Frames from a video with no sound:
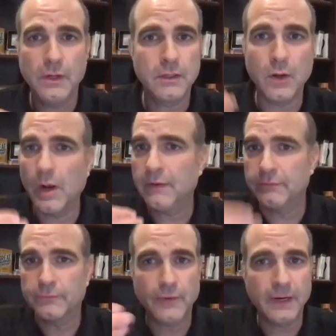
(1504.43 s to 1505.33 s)
go out
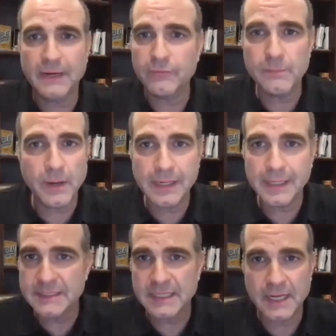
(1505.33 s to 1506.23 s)
in front of everybody
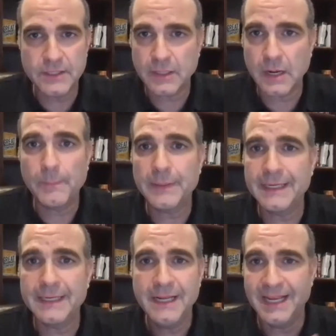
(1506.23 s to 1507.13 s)
inside your company